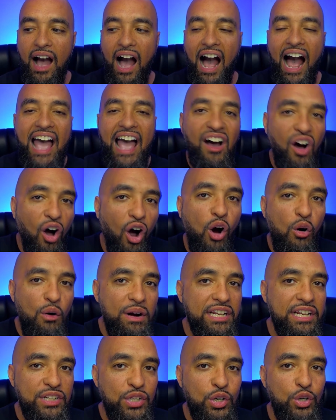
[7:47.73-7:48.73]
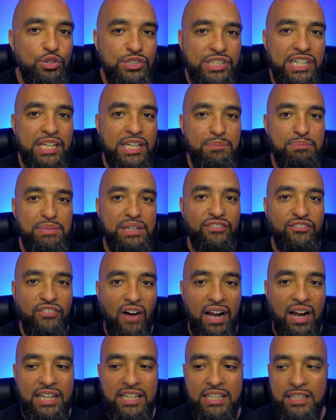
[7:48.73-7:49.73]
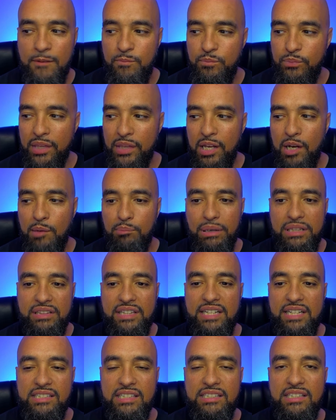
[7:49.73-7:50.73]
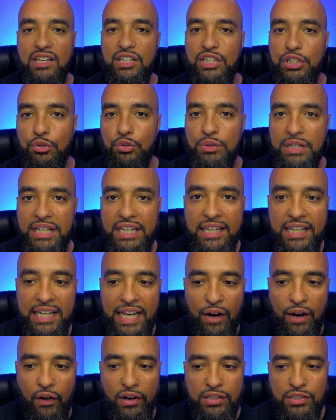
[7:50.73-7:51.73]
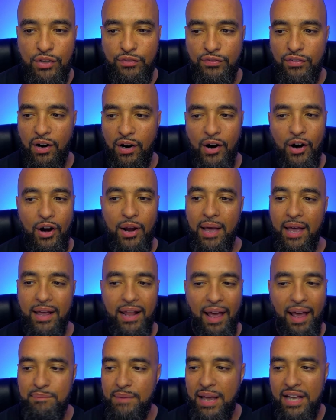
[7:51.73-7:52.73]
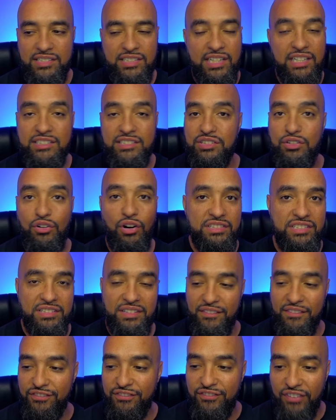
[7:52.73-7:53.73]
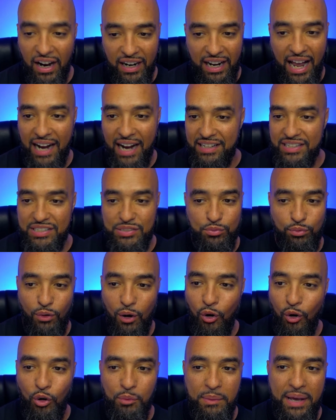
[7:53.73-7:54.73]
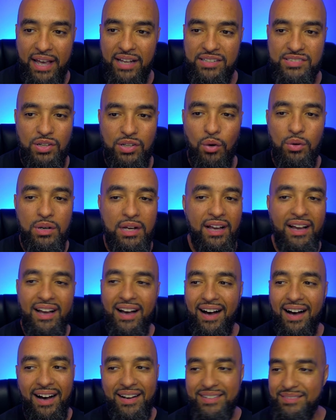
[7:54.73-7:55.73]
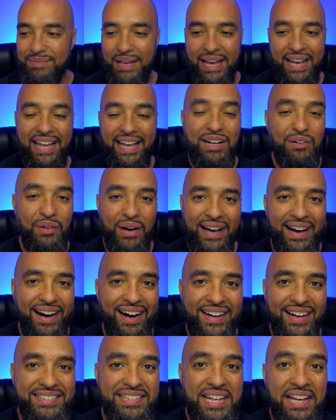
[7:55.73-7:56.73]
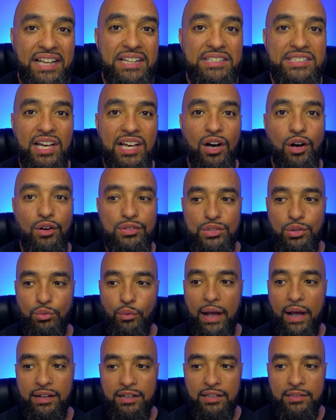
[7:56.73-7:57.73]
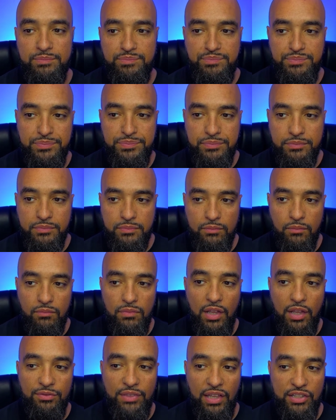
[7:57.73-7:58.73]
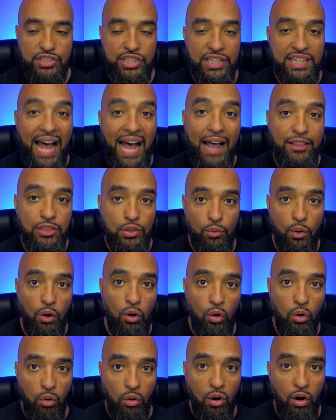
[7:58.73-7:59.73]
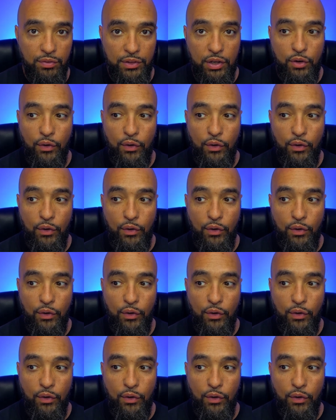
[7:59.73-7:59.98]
I already knew she could be funny, but this is a unique character for her. And man, she's just crushing the fuck out of this role, man. So man, anyway, Dickie tells Loretta that she got the role on the